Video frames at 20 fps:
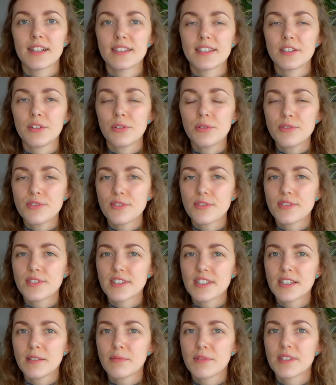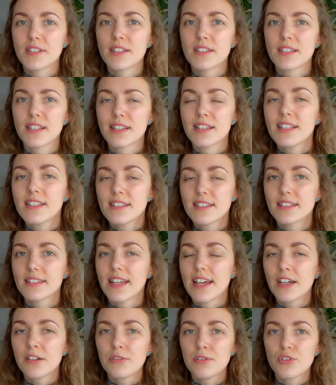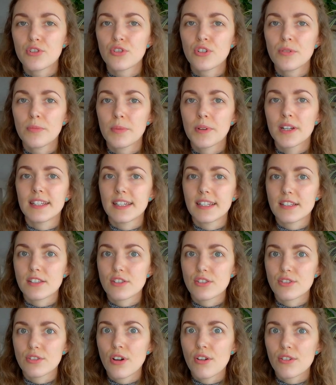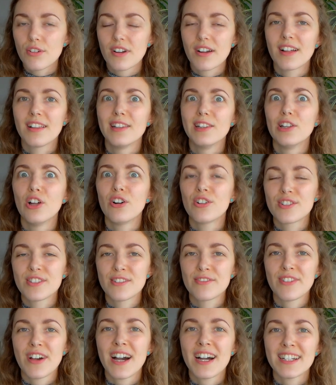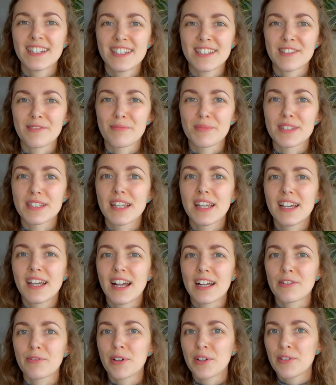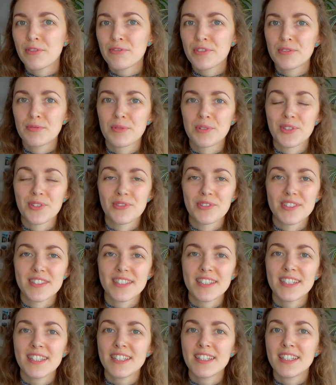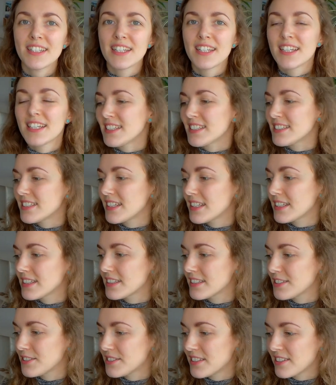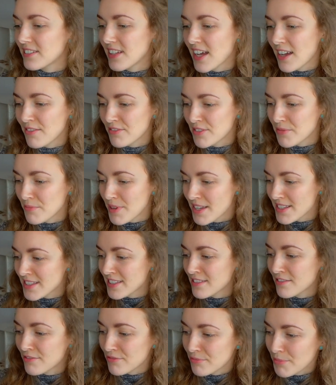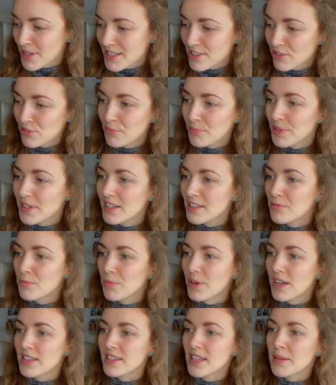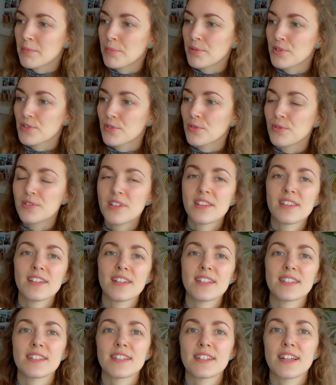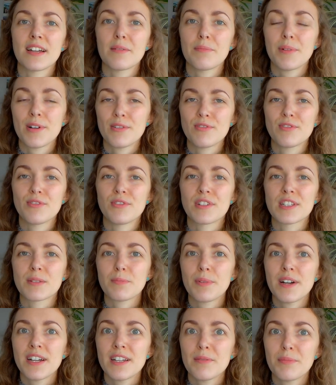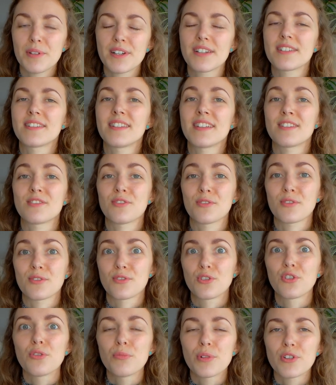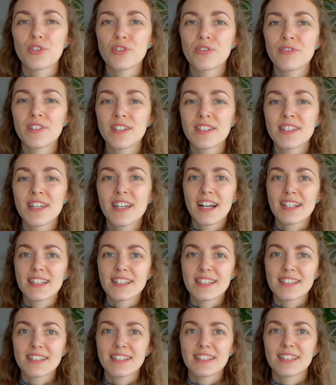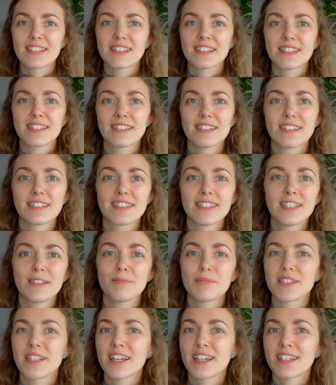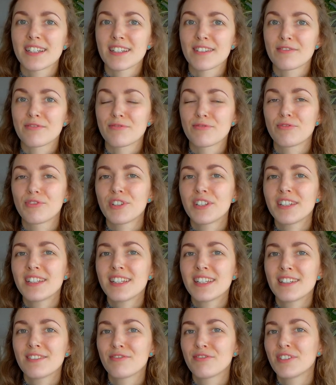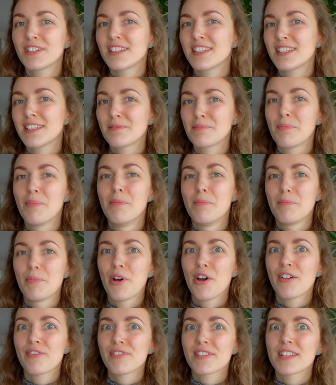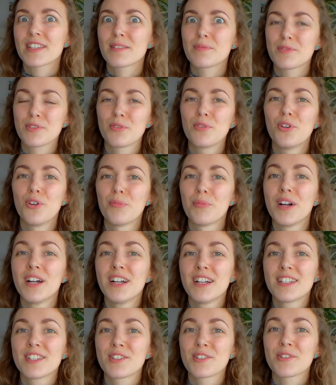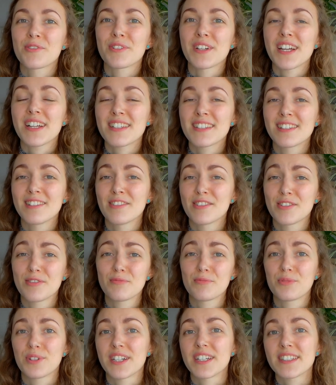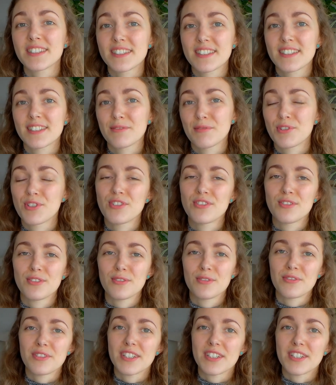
And it also seems that at least in our shop they stock a lot of items and quite often what you'll see is that they'll have a massive metal bin where they put all the things that are about to expire because they stock too much of it and it seems like a really, really perfect storm to create a lot of waste, which is not